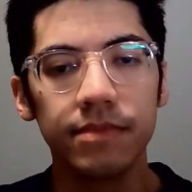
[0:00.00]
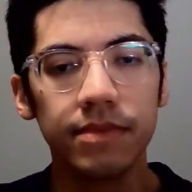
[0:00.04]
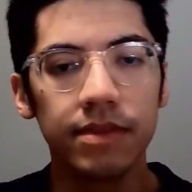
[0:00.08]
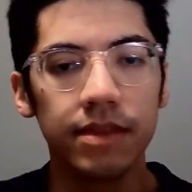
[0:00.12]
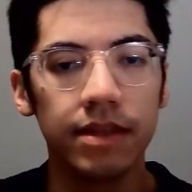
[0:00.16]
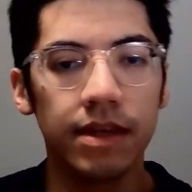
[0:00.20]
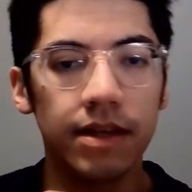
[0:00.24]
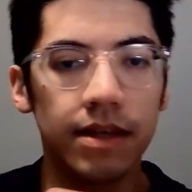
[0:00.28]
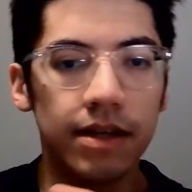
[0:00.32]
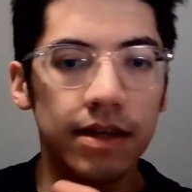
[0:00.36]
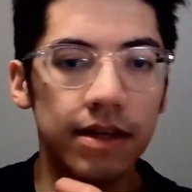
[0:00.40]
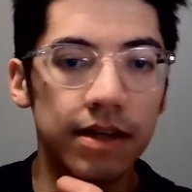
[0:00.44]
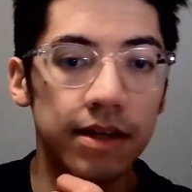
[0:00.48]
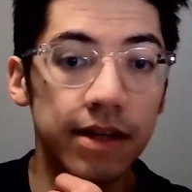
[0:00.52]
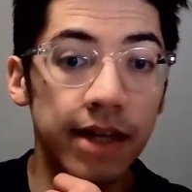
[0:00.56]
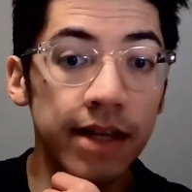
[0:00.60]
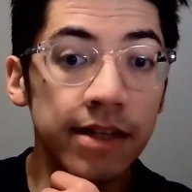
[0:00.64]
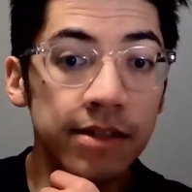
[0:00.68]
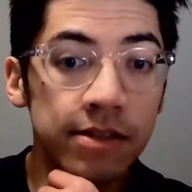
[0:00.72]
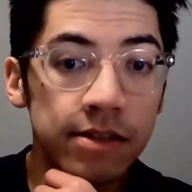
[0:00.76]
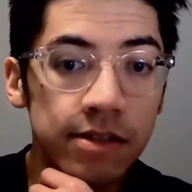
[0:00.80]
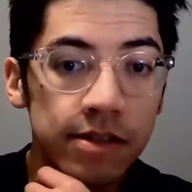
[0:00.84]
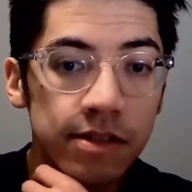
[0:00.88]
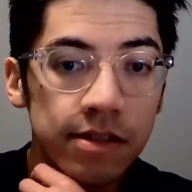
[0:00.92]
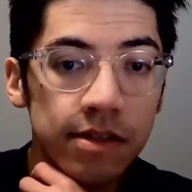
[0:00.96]

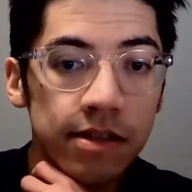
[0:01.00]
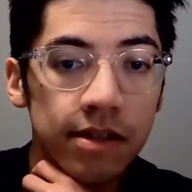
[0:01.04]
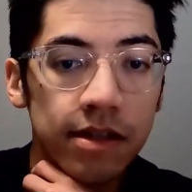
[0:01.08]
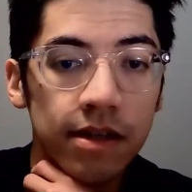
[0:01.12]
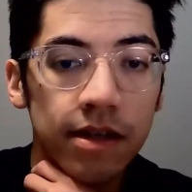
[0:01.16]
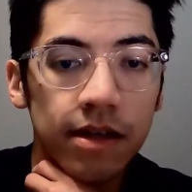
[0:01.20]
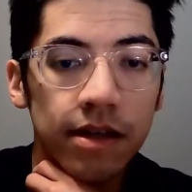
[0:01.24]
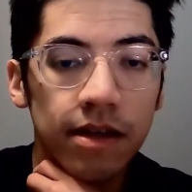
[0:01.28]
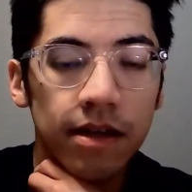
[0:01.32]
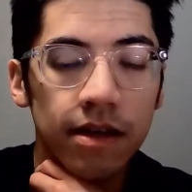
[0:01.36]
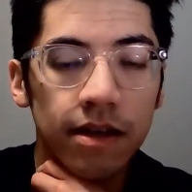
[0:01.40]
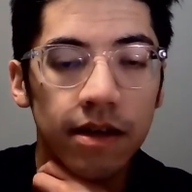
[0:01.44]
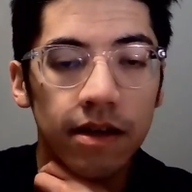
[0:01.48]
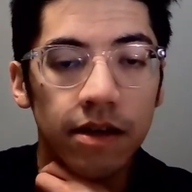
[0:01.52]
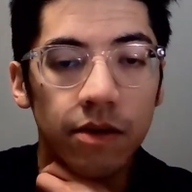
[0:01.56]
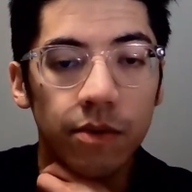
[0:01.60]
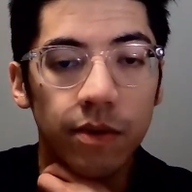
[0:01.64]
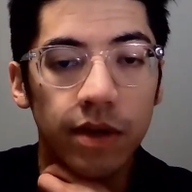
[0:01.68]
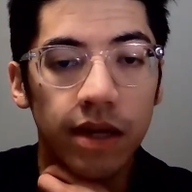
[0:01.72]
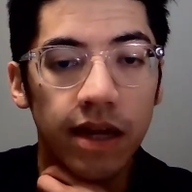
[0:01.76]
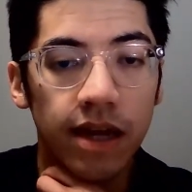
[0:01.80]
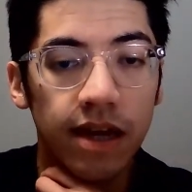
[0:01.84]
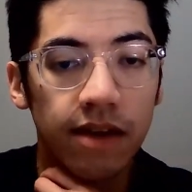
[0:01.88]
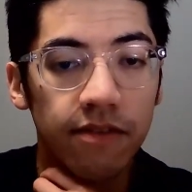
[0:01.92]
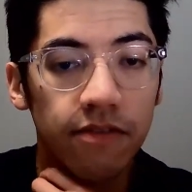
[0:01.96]
Next, we
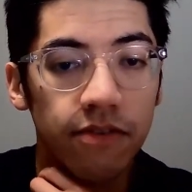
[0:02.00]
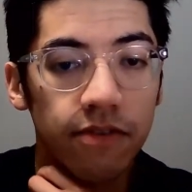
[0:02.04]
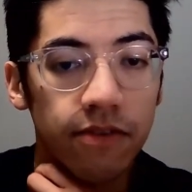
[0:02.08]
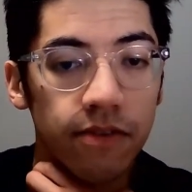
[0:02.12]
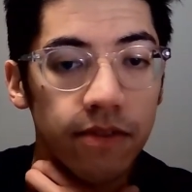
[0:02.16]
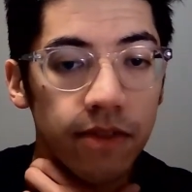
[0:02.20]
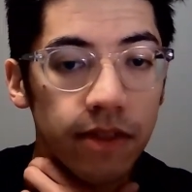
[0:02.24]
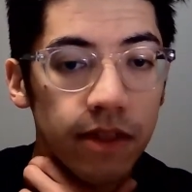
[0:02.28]
have